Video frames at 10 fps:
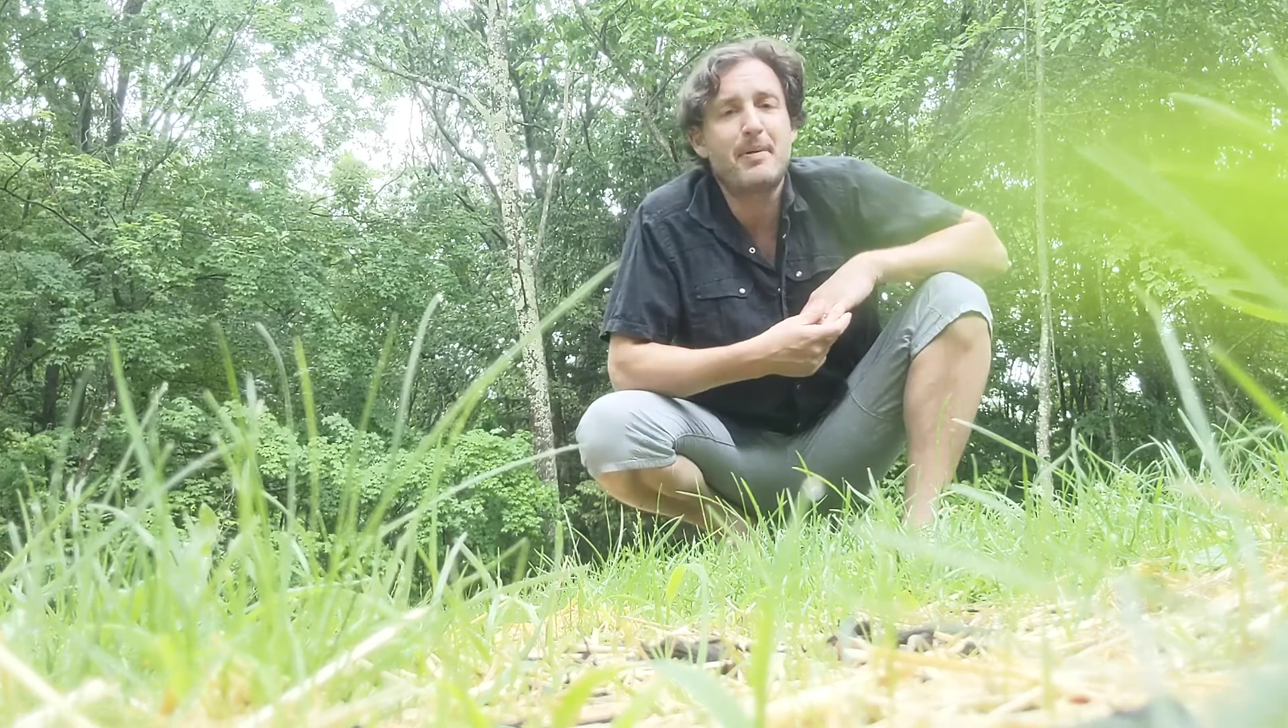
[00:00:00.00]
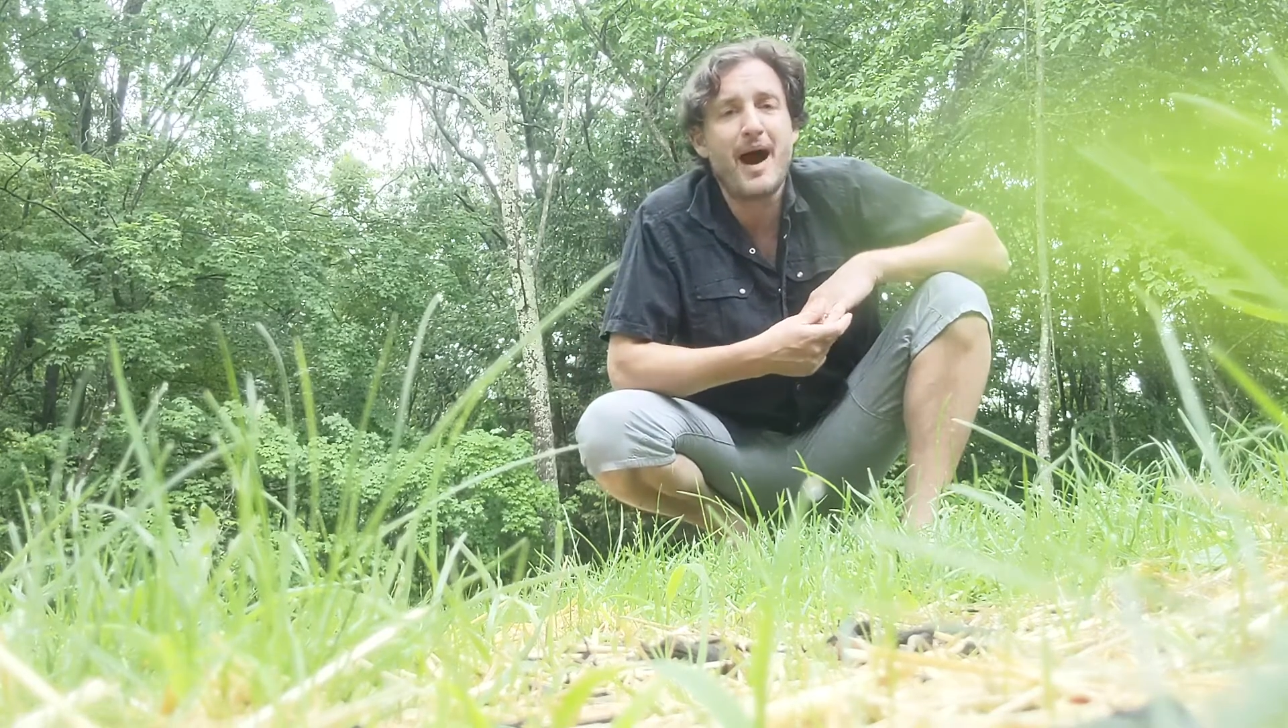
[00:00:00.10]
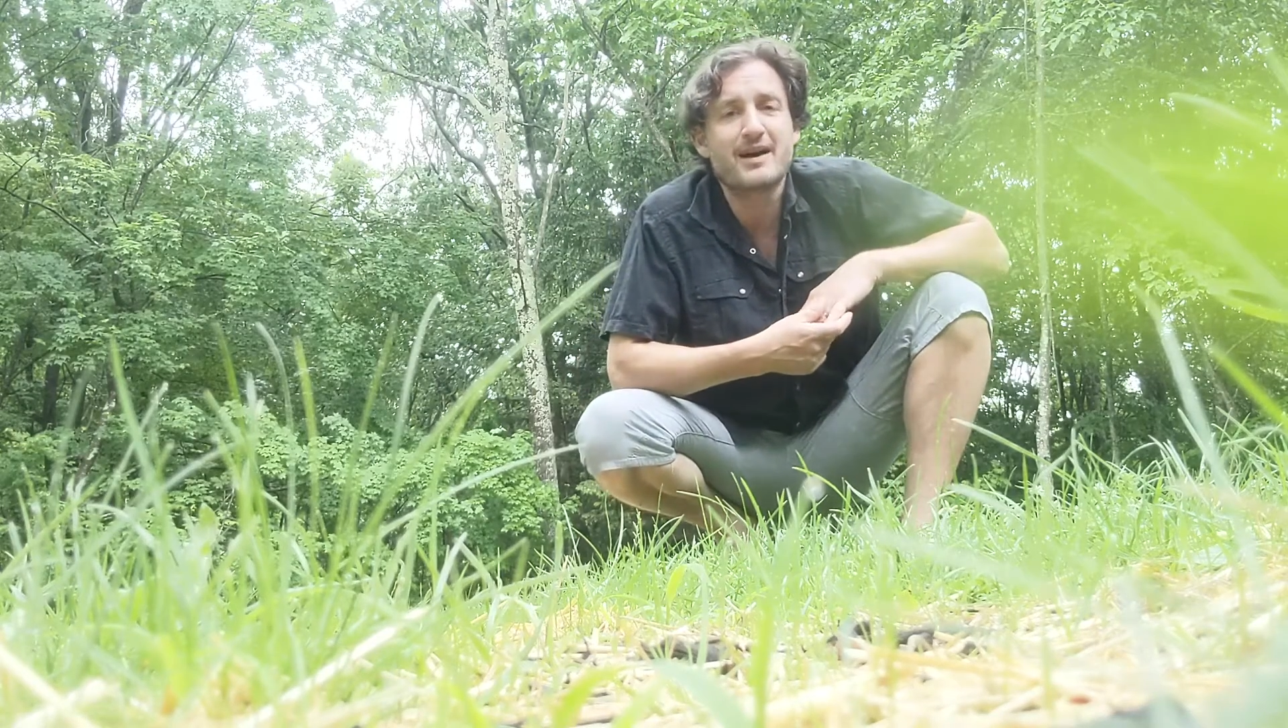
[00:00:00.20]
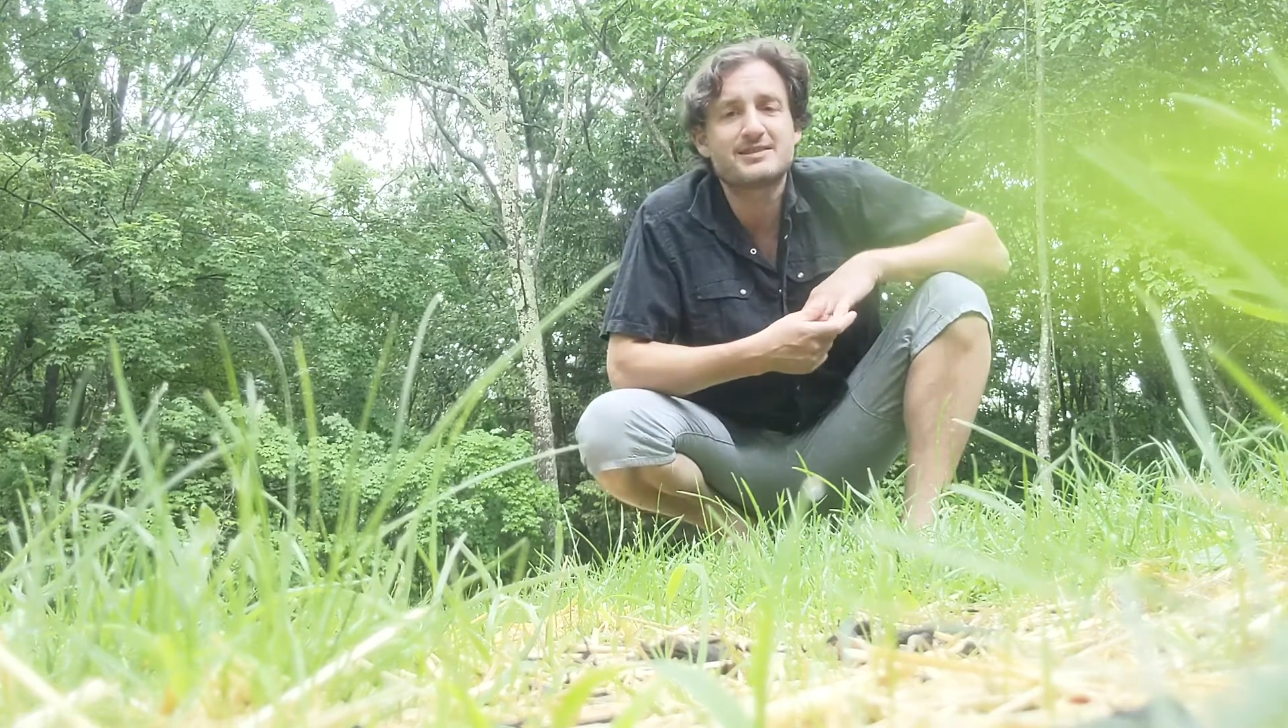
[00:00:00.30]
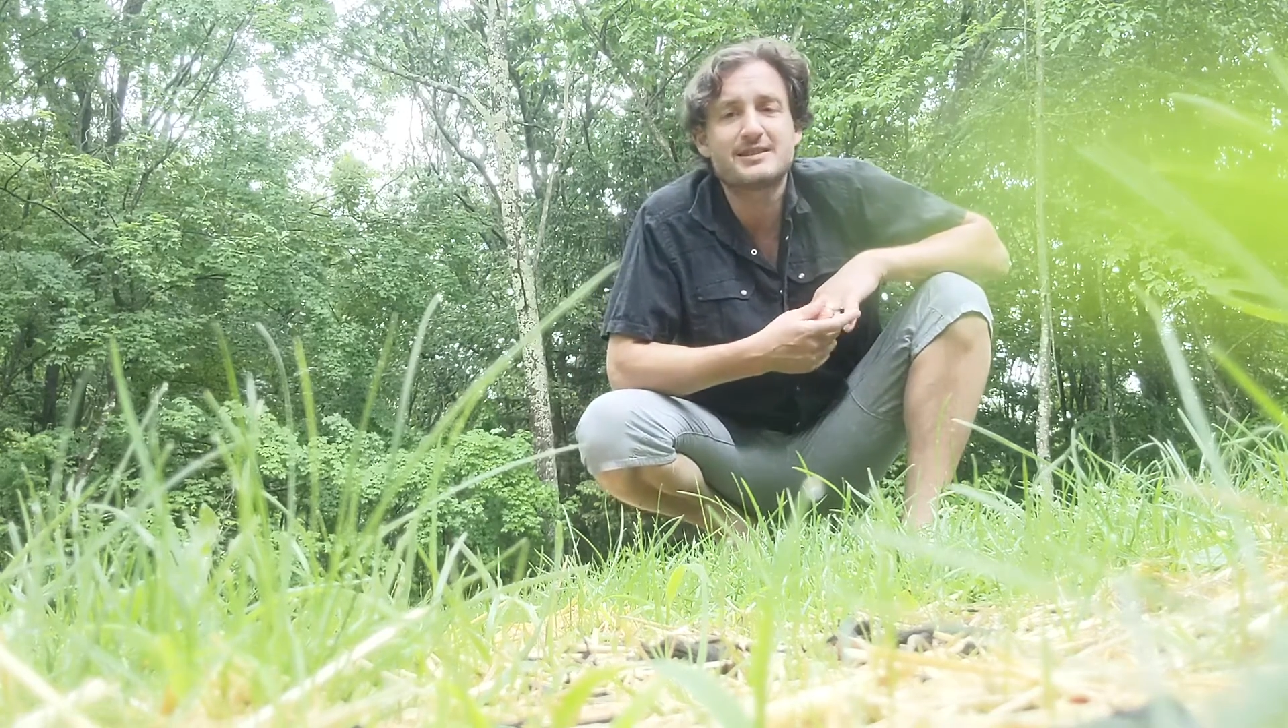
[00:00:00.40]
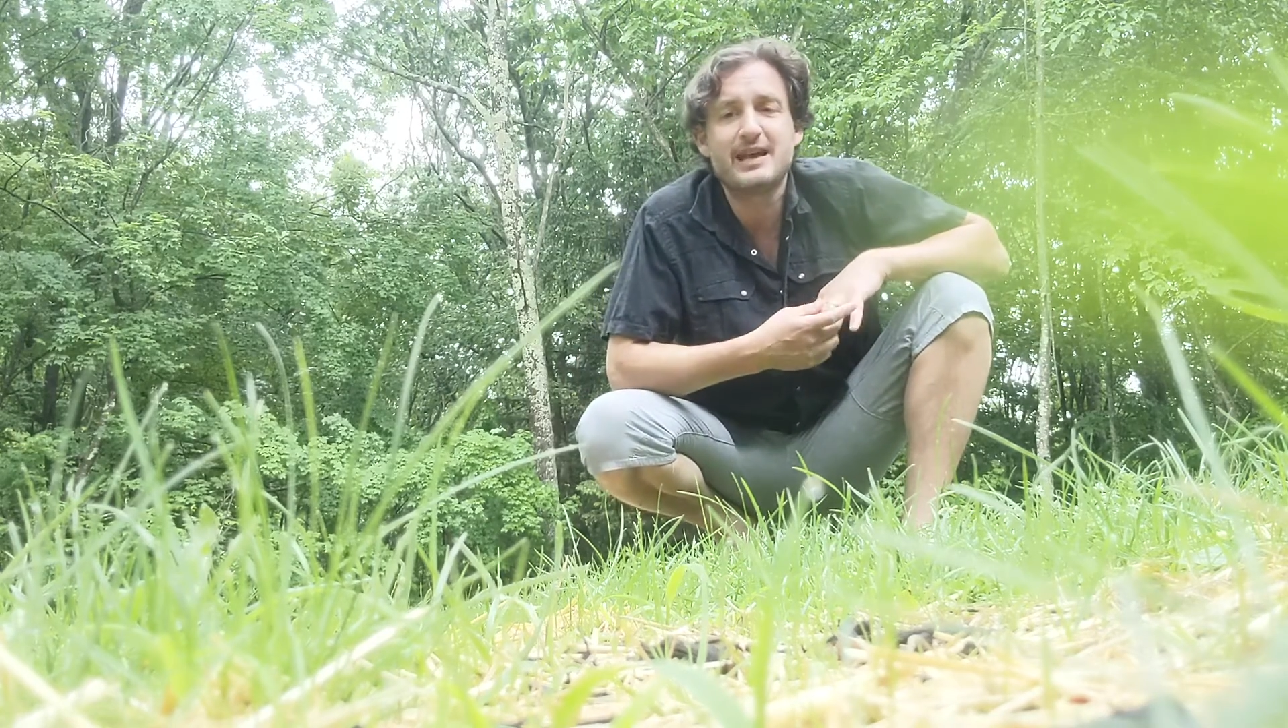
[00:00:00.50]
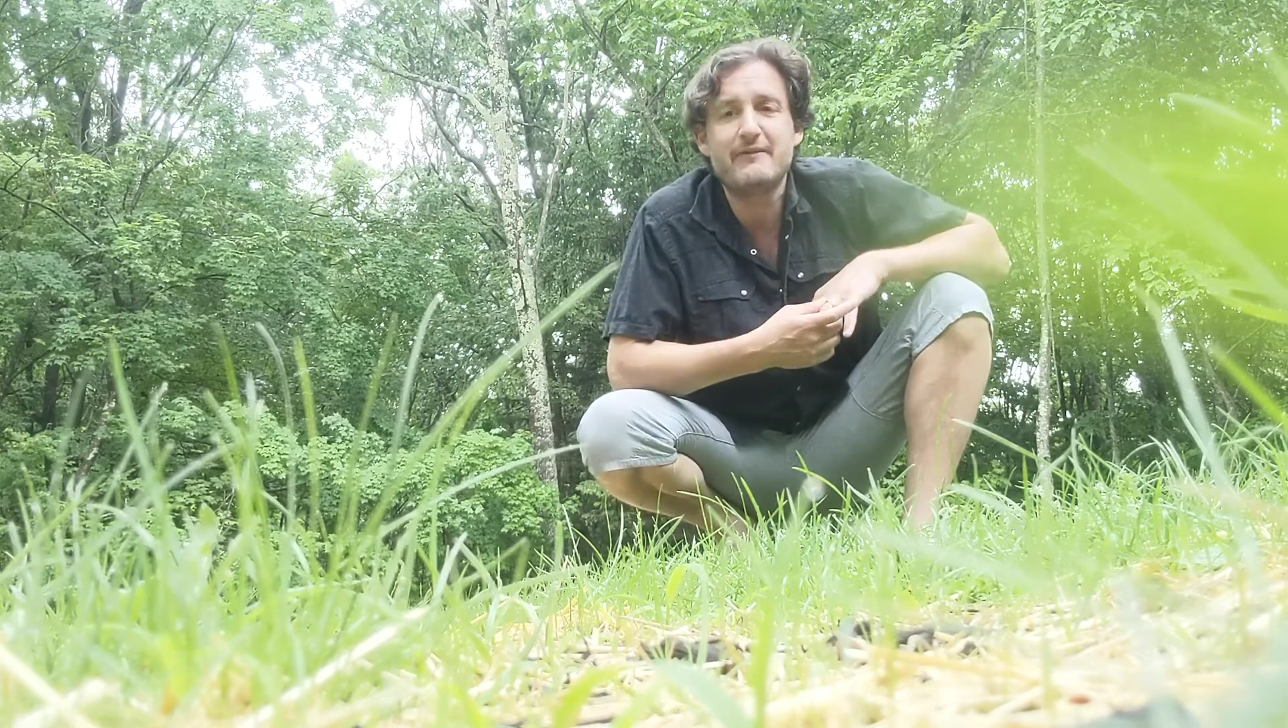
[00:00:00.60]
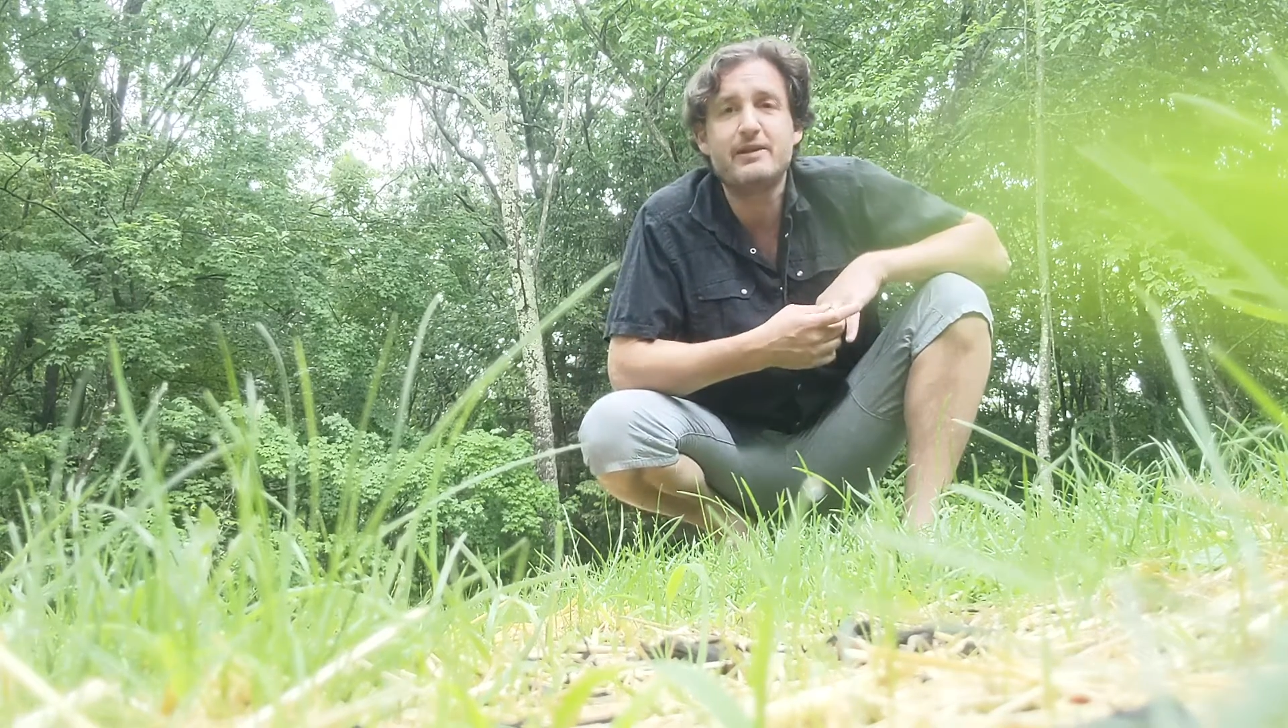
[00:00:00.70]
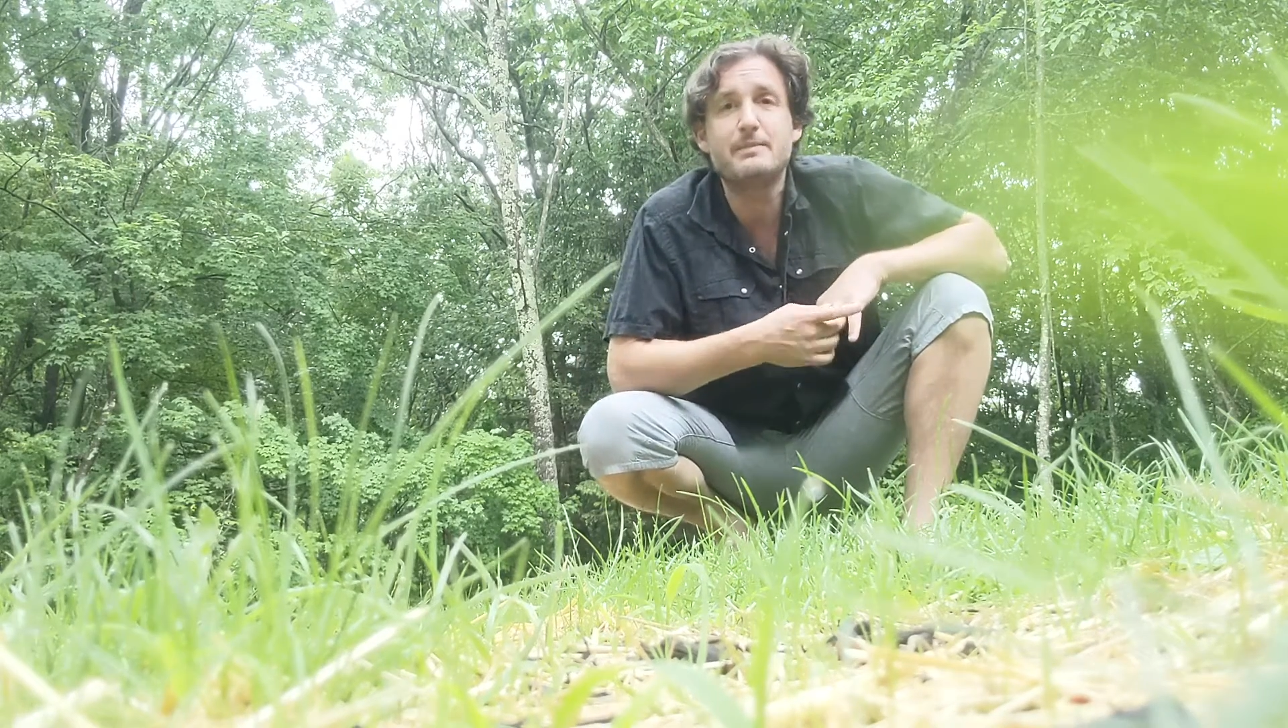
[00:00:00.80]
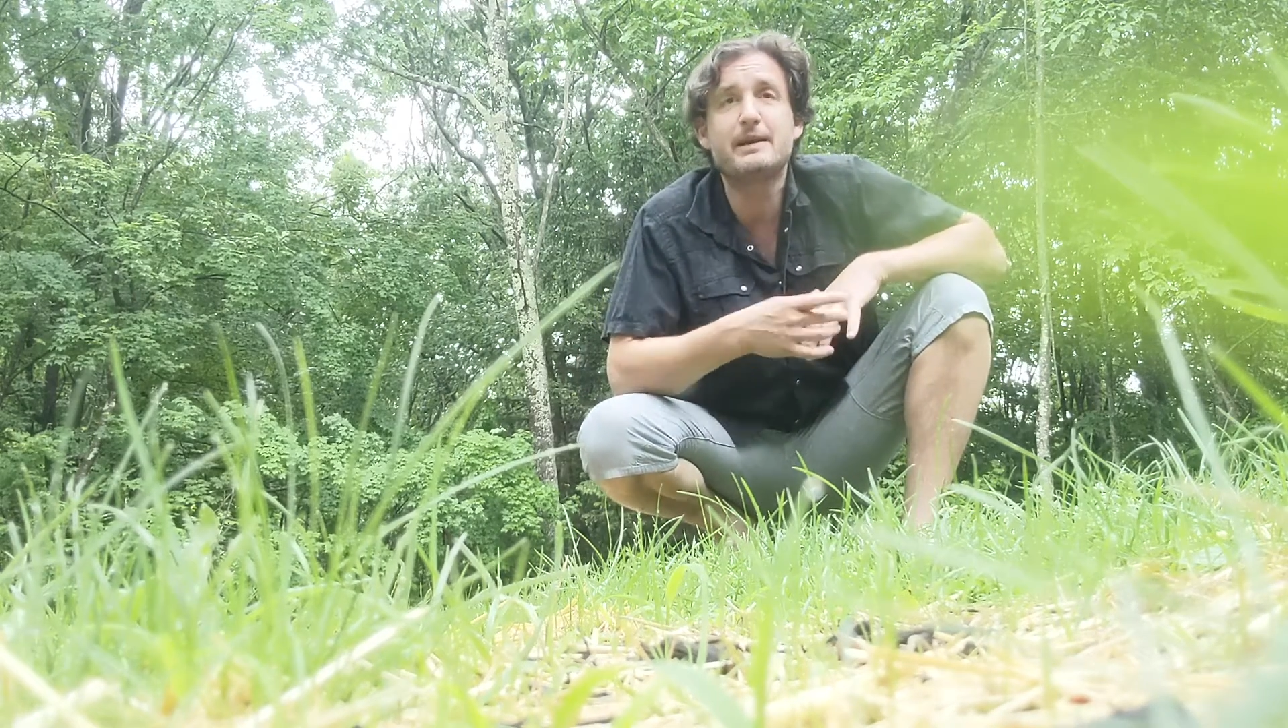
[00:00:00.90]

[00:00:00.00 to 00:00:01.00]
positivity